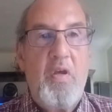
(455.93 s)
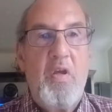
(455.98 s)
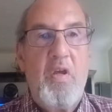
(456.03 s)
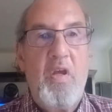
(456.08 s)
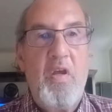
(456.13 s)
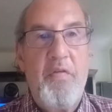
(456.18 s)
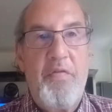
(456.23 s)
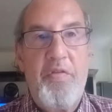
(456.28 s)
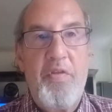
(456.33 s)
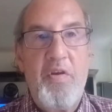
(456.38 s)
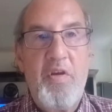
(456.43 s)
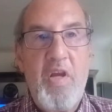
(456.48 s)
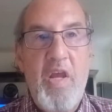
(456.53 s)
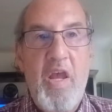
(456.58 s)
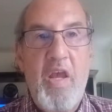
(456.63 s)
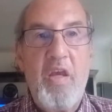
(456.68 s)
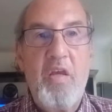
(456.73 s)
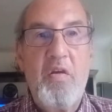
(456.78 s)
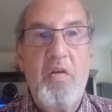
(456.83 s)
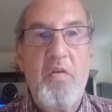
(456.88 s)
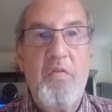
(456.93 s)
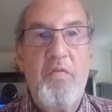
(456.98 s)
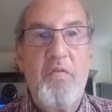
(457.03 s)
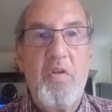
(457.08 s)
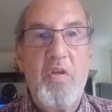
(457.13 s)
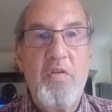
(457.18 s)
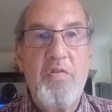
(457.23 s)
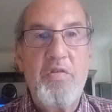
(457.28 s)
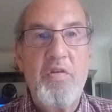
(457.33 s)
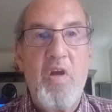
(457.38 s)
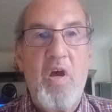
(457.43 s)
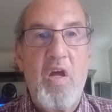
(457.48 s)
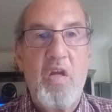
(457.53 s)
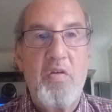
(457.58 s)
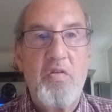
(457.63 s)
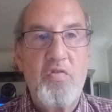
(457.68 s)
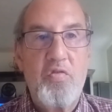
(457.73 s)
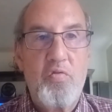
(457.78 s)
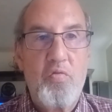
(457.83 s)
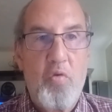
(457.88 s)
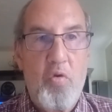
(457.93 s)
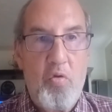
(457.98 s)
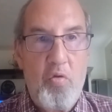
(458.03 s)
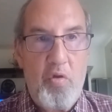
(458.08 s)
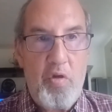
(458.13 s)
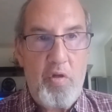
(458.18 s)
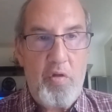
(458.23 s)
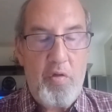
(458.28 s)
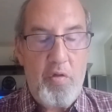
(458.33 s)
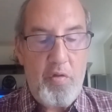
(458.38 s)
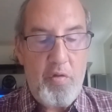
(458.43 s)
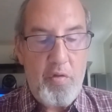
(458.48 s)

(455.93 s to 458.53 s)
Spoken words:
if the negative is not destroyed.